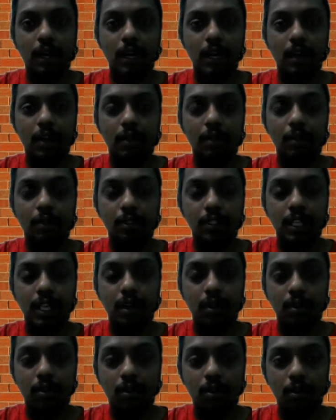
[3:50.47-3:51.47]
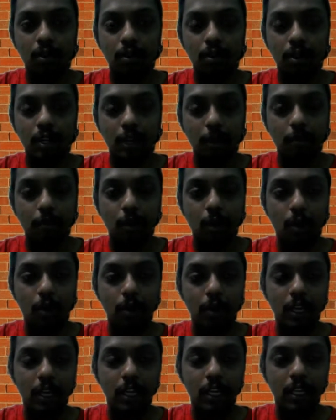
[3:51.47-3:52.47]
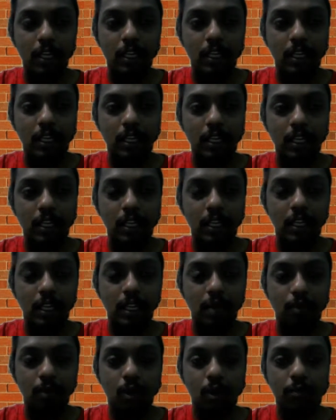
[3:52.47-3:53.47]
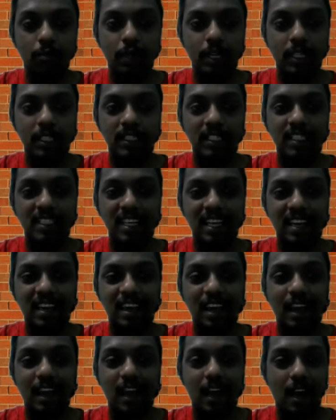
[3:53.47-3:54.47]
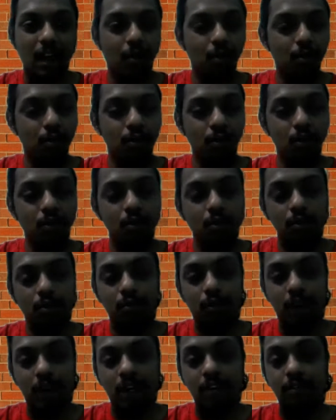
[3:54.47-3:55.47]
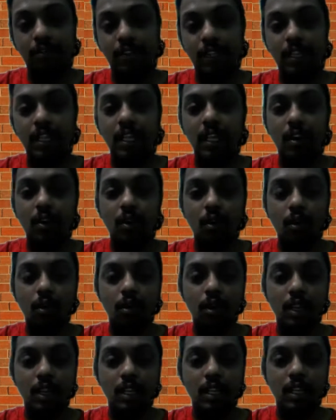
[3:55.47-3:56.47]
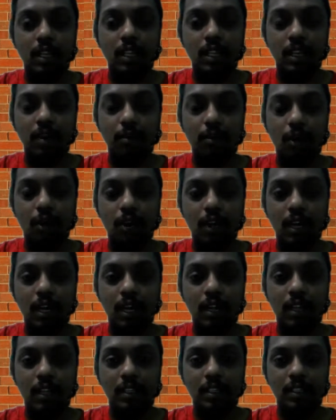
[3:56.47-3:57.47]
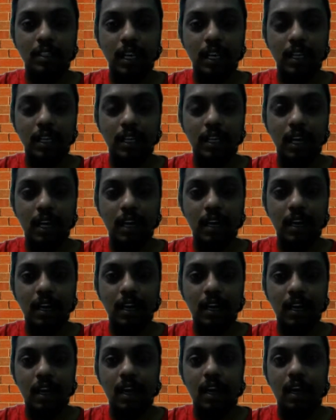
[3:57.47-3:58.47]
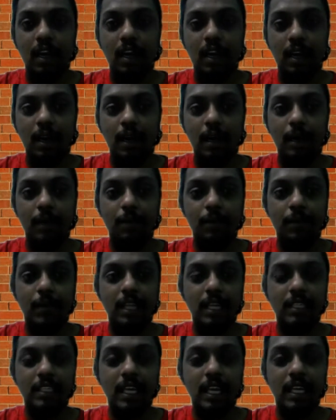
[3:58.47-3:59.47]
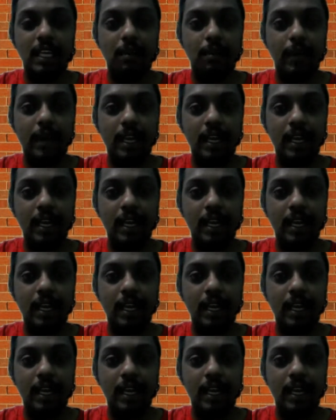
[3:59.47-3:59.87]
use the code to deploy it in the remote places, and how to work with the code in the remote and things like that. These are the main